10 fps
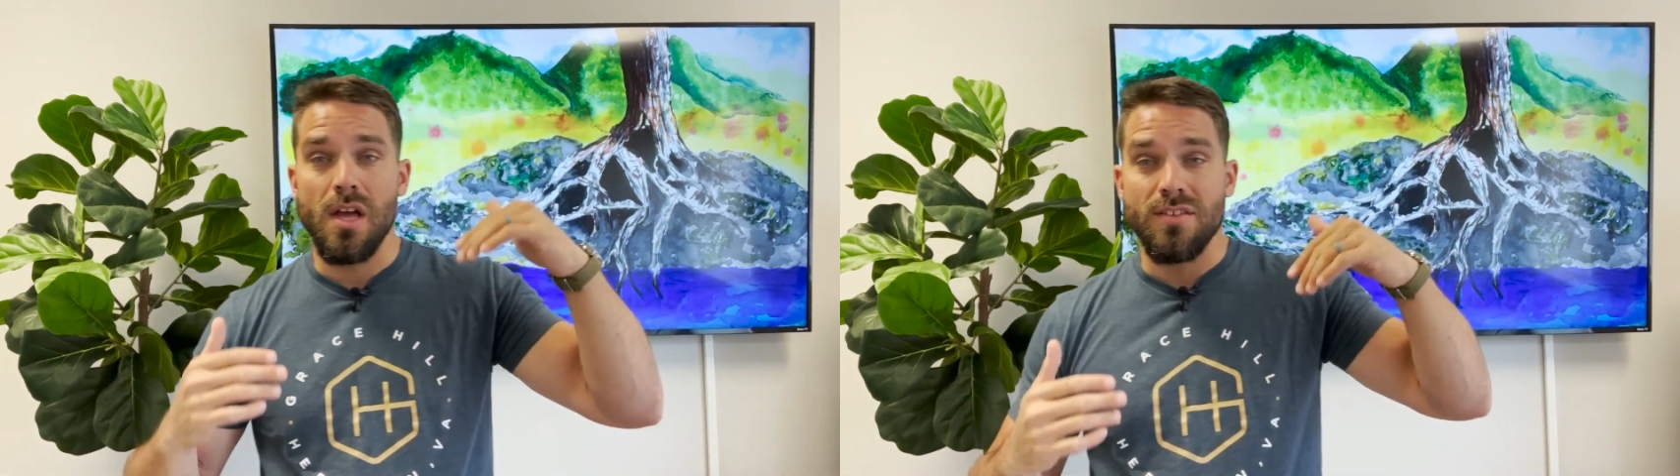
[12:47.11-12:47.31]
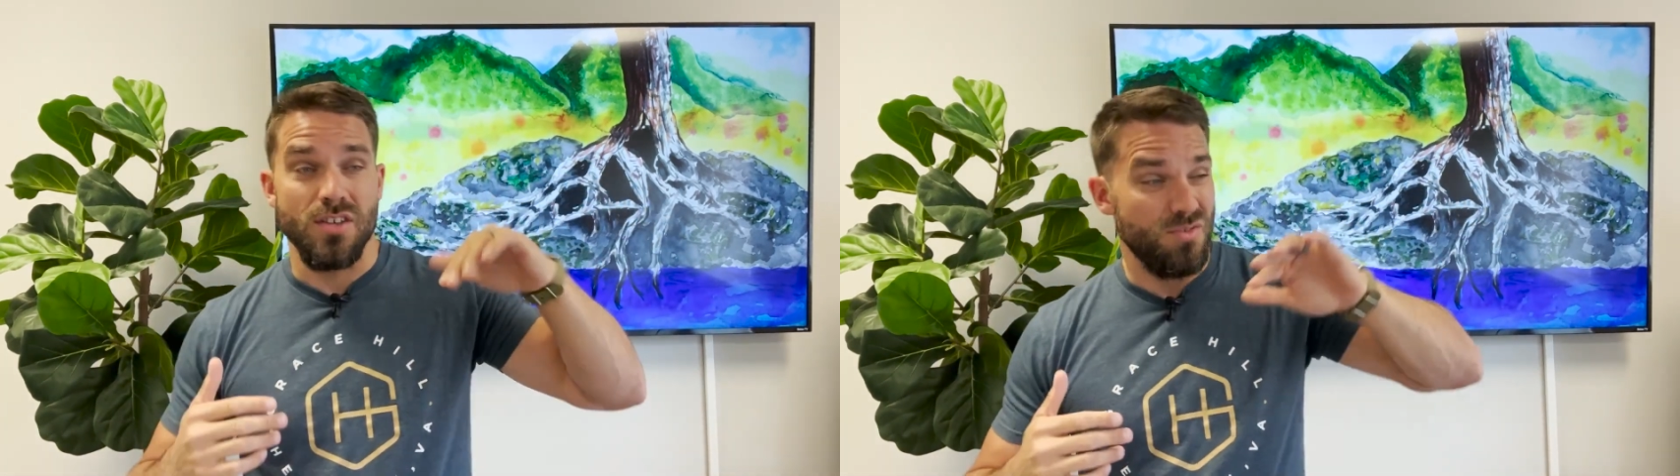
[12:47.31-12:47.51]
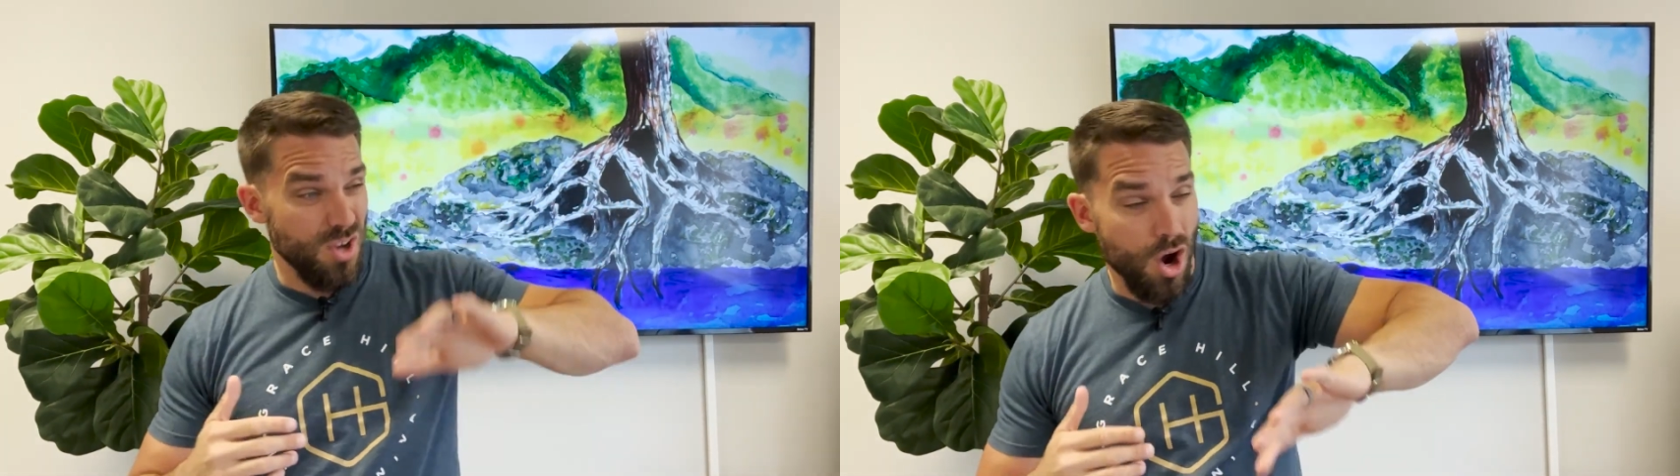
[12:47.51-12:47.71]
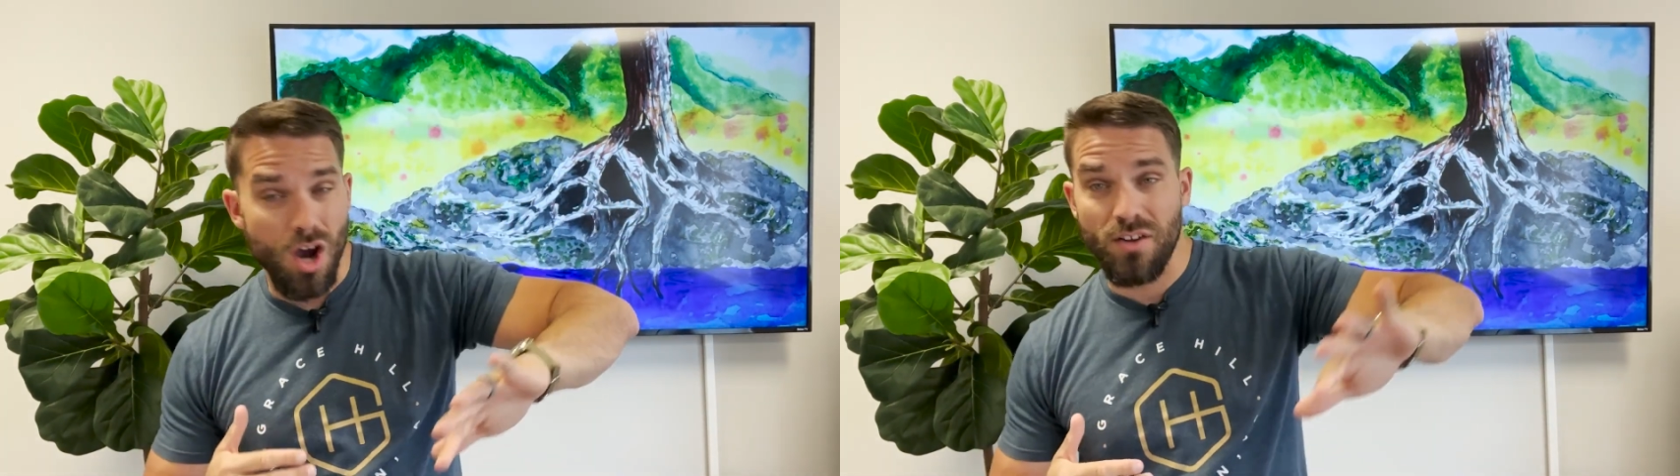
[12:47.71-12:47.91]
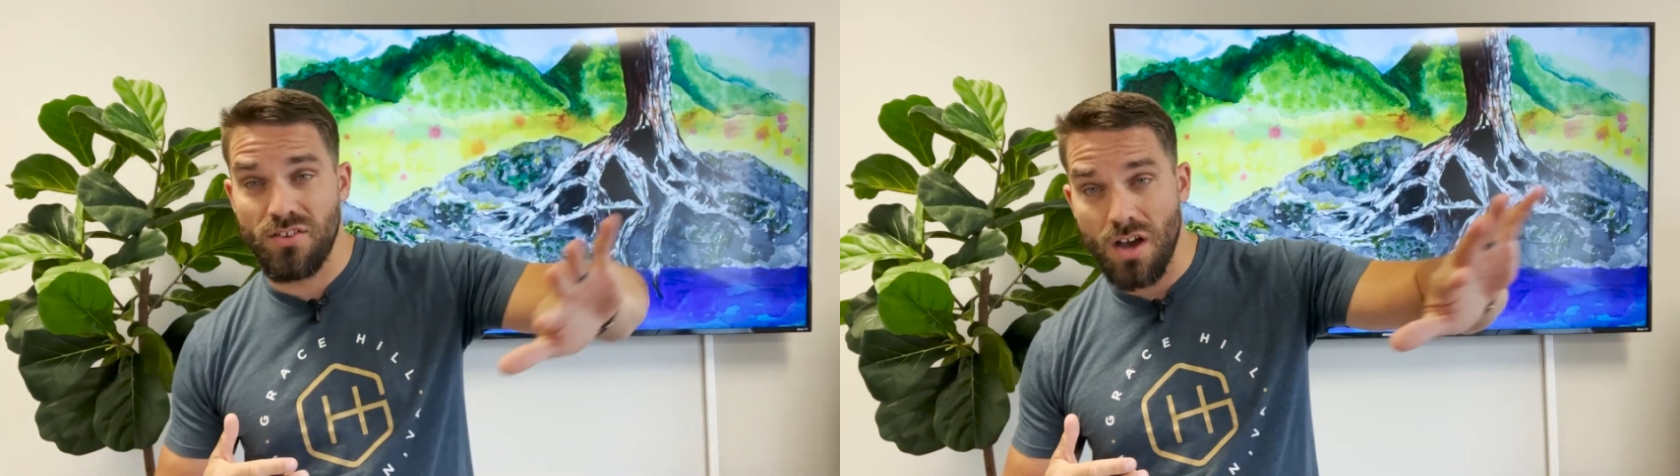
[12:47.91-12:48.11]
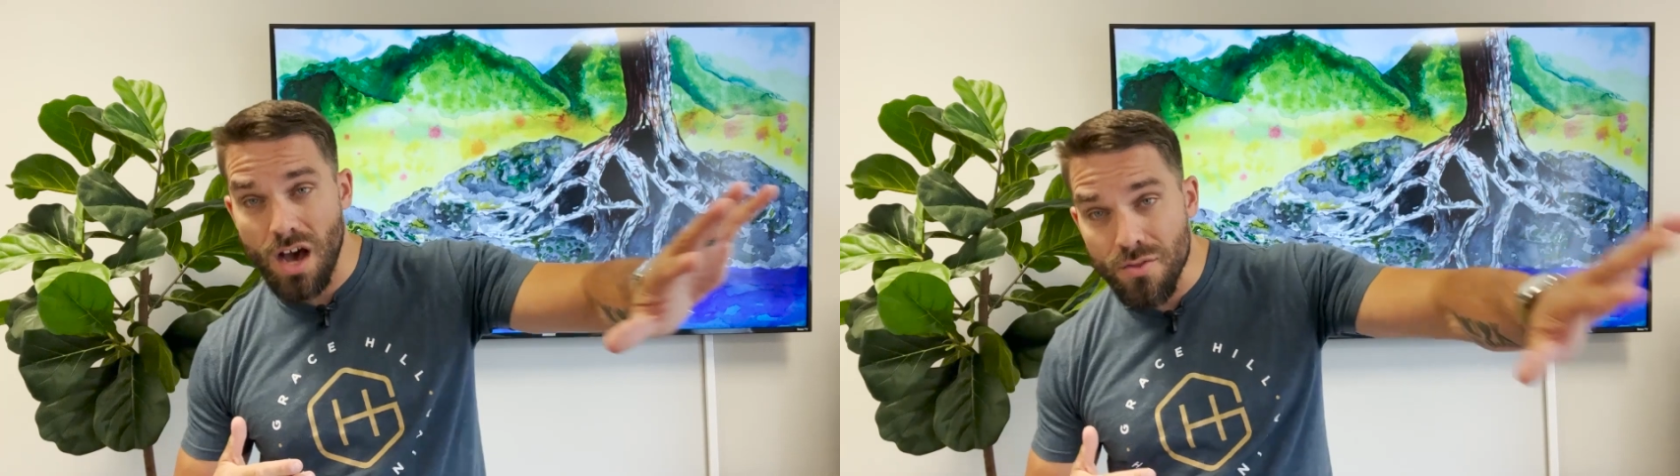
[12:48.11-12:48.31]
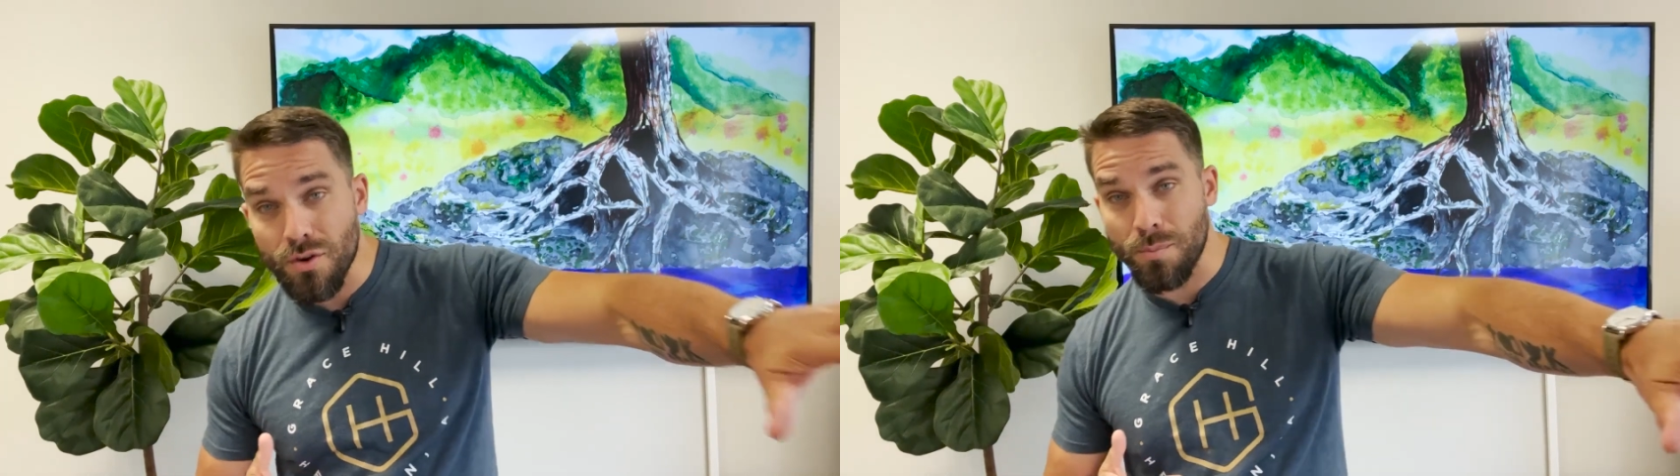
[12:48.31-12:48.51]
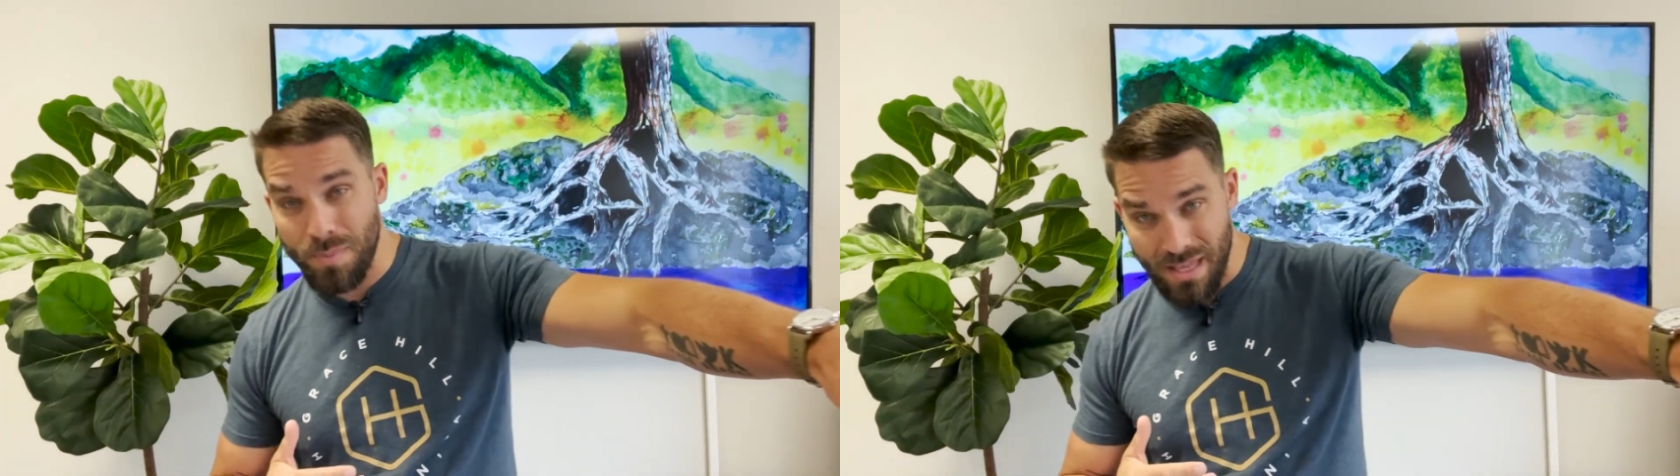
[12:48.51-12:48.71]
to talk to
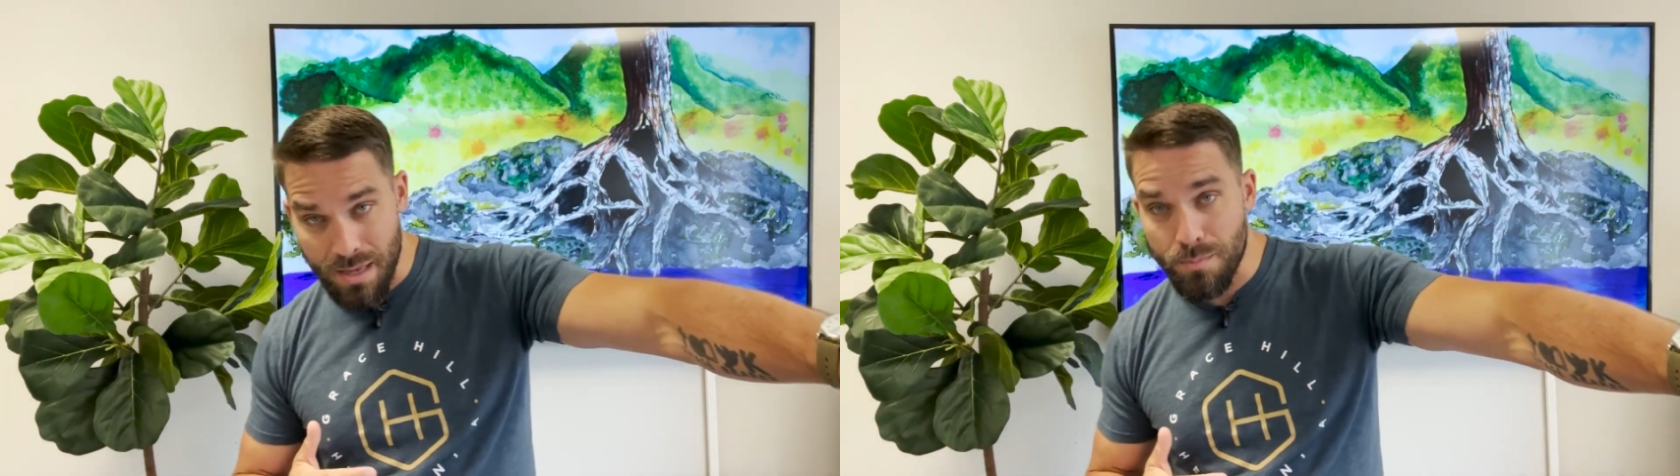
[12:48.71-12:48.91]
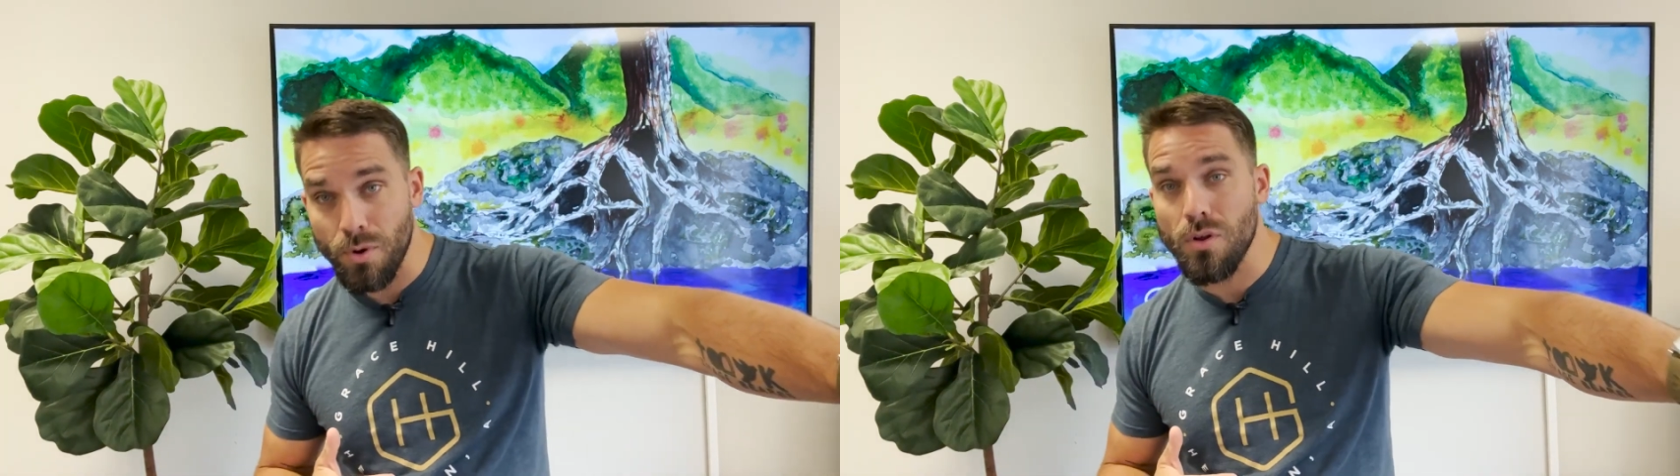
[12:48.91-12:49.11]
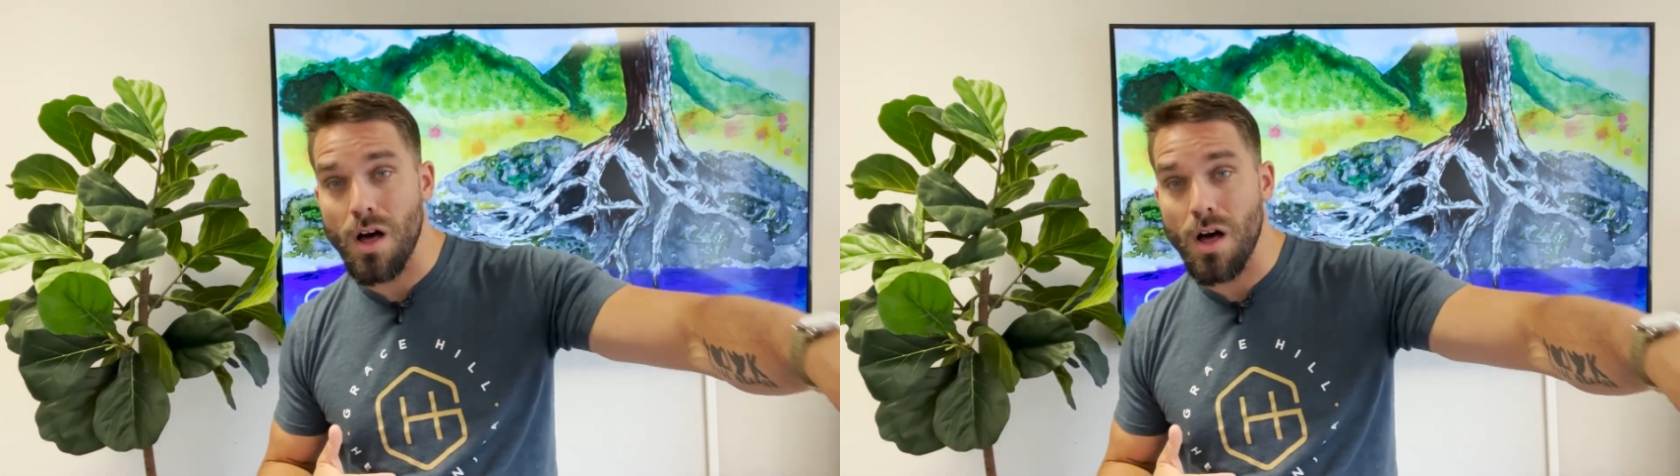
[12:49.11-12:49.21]
other people